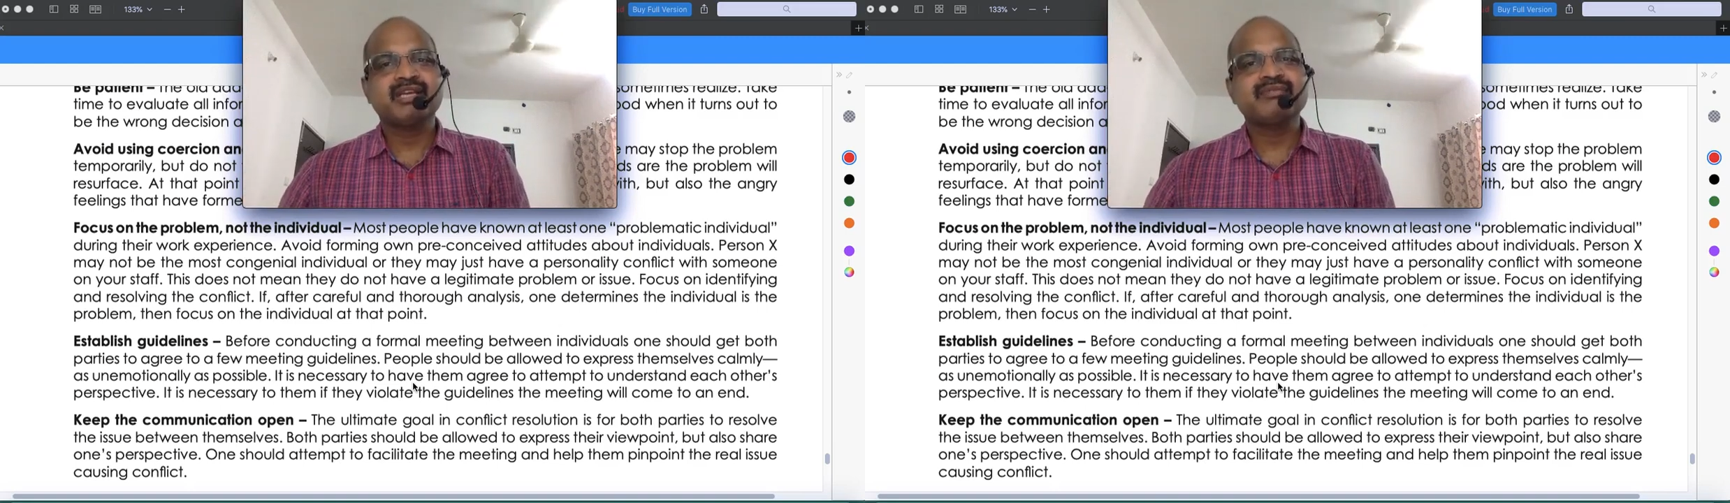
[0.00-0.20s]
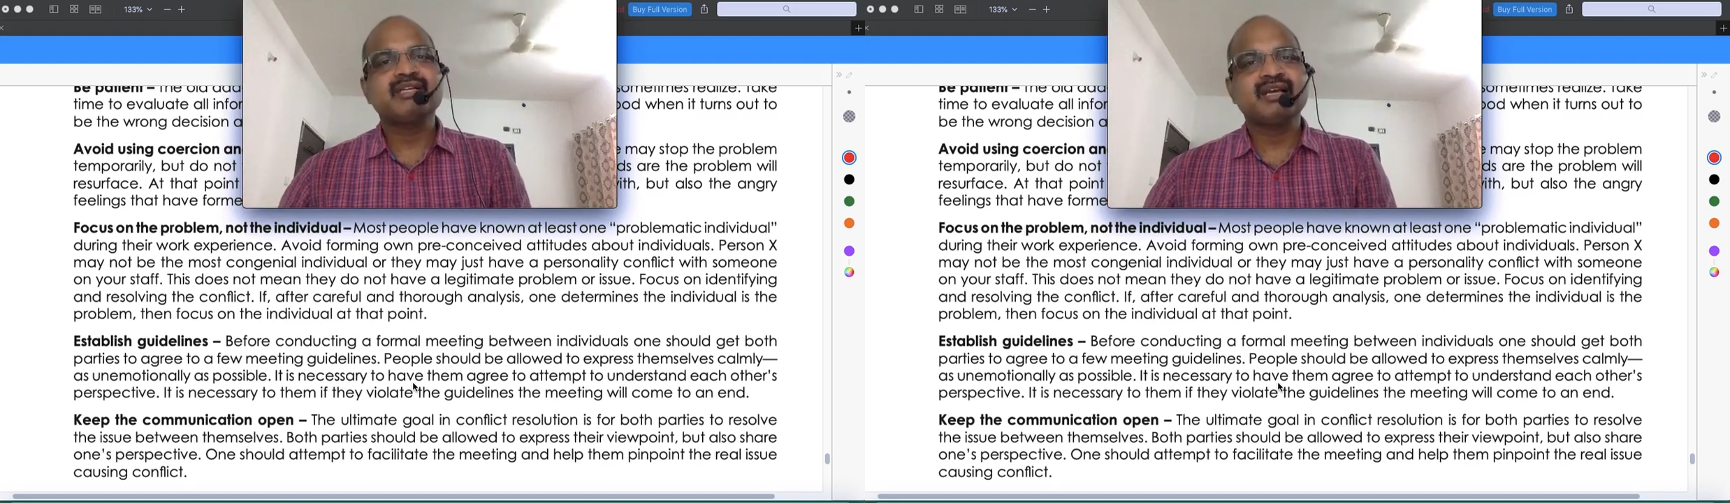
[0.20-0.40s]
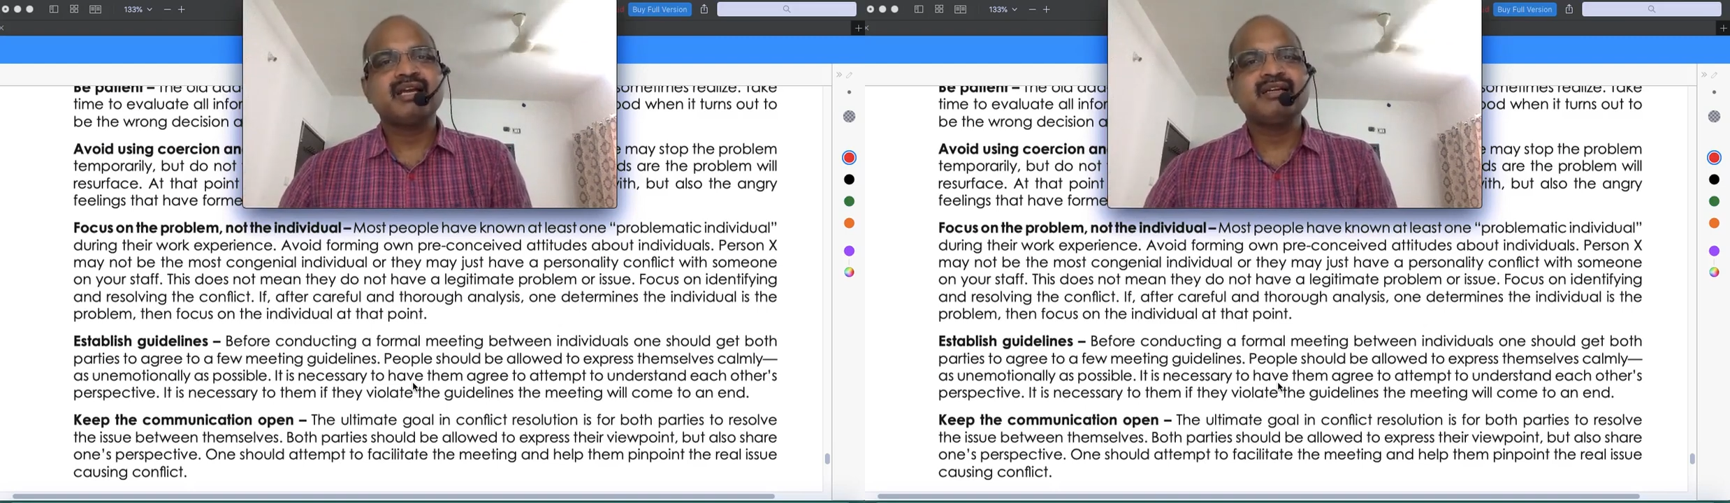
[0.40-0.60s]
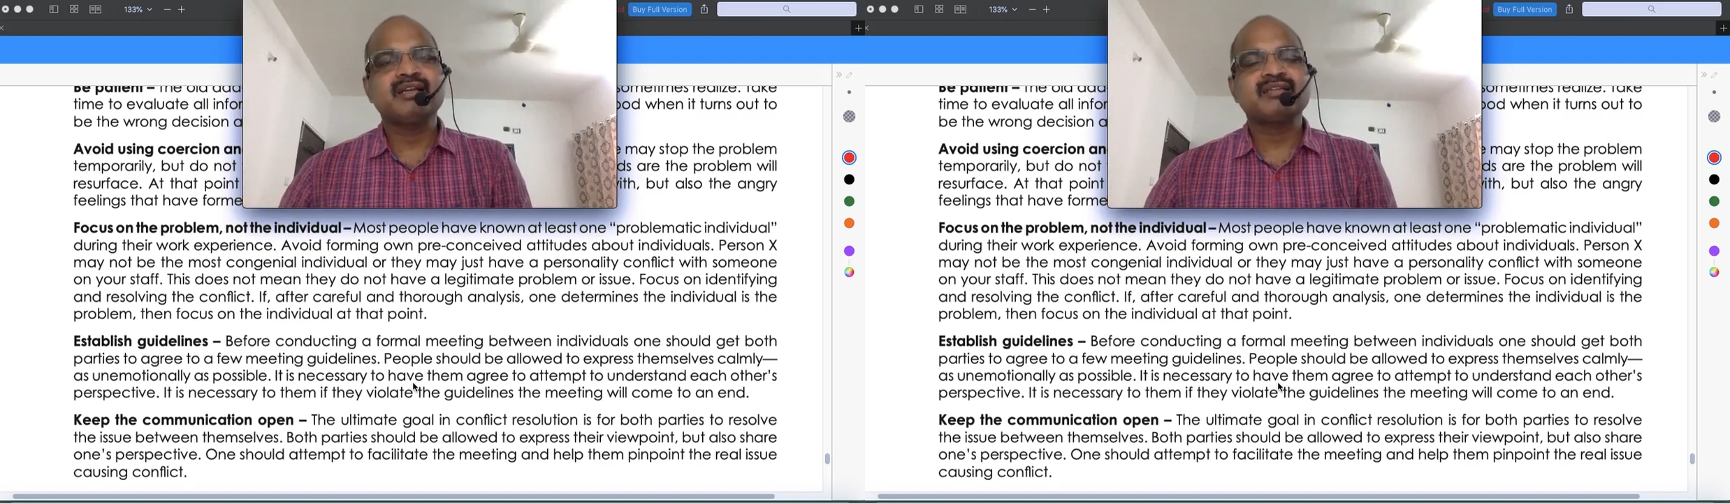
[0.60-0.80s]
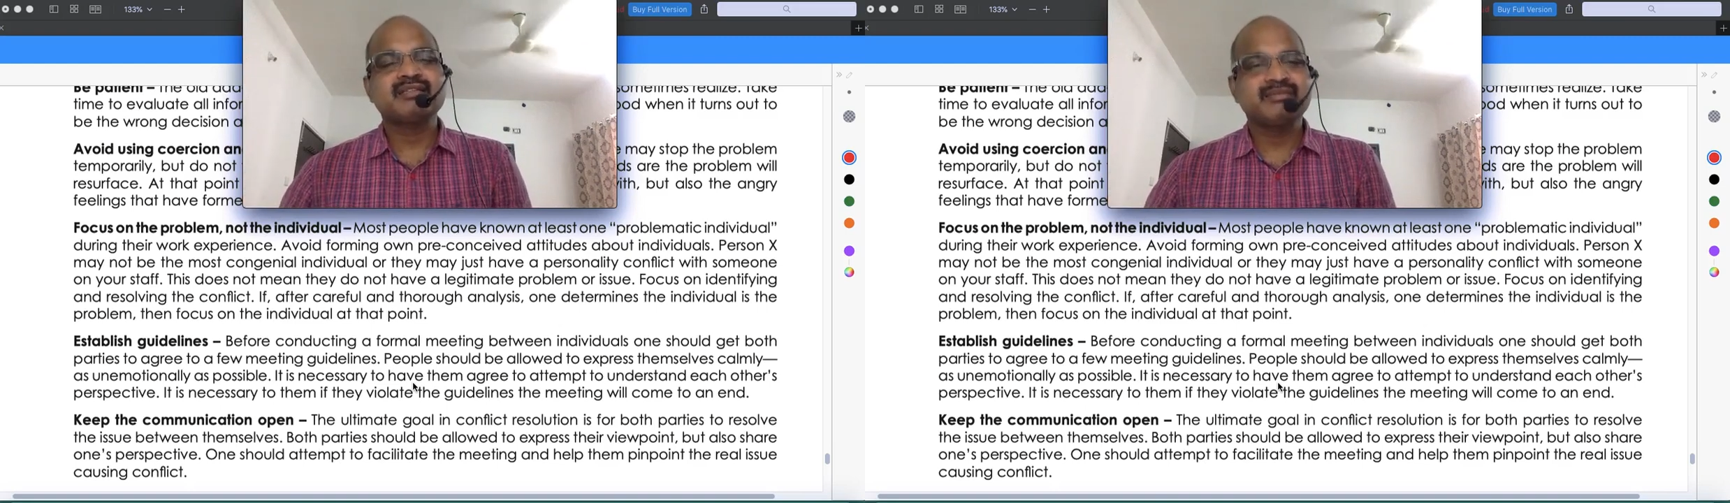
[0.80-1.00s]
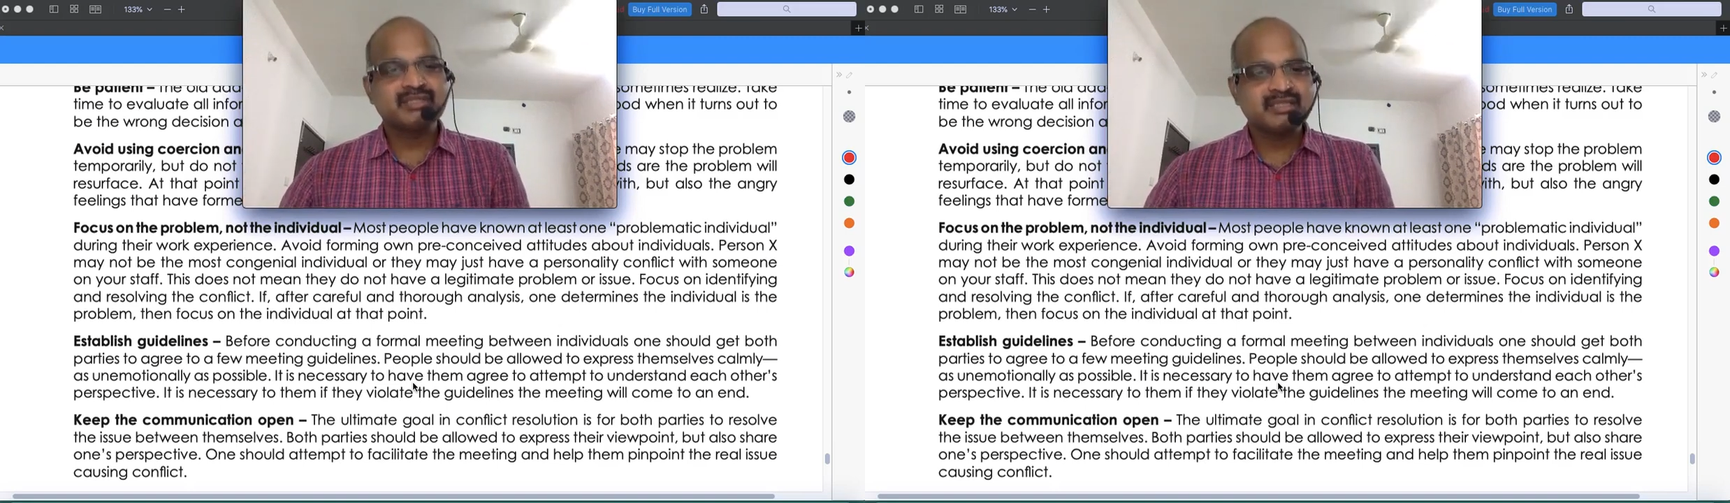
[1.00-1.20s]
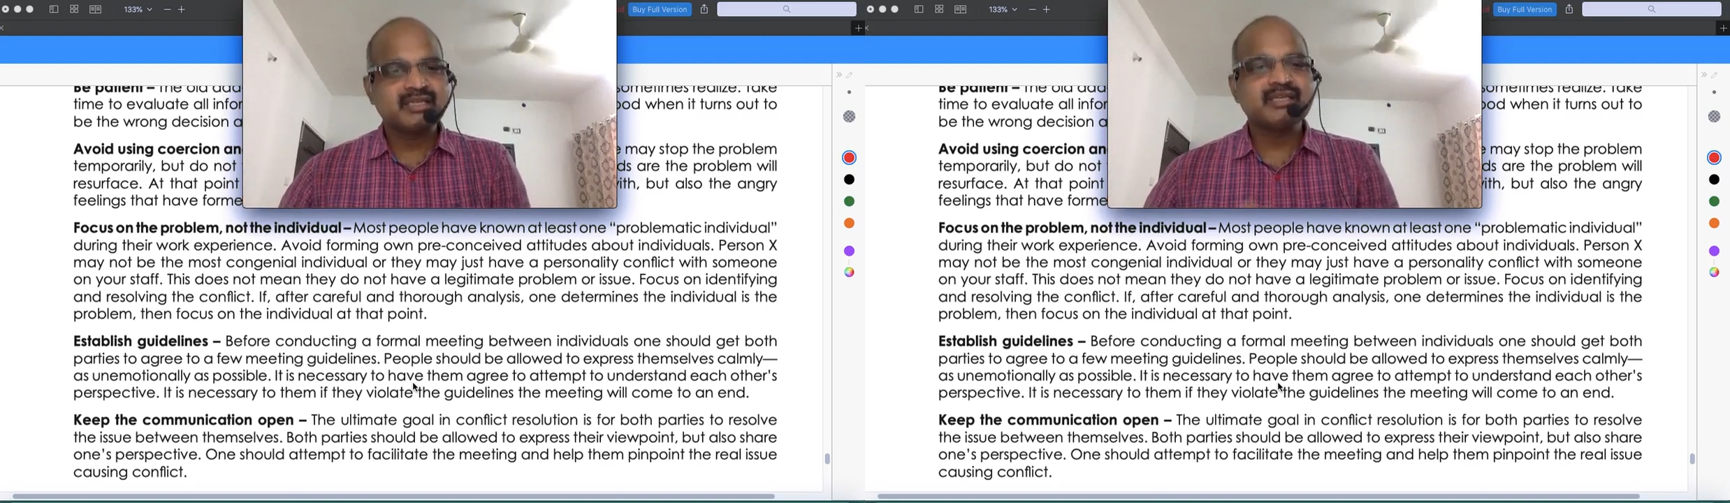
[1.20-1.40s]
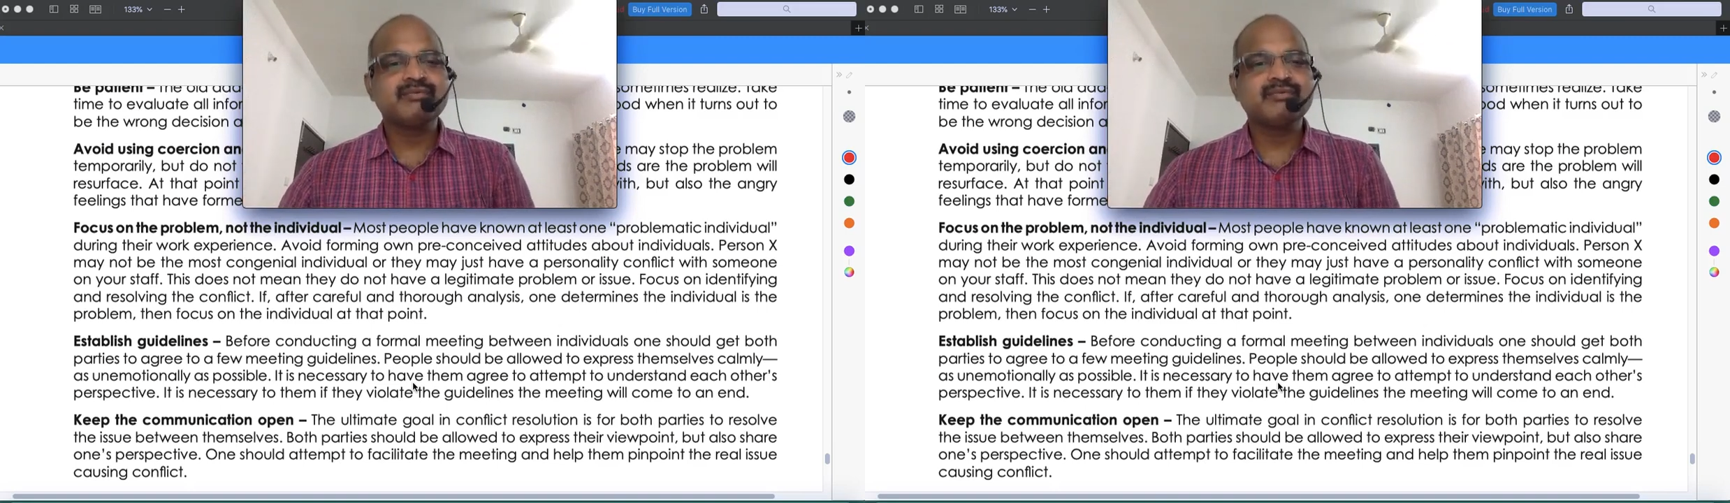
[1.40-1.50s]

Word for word: given guidelines they will strictly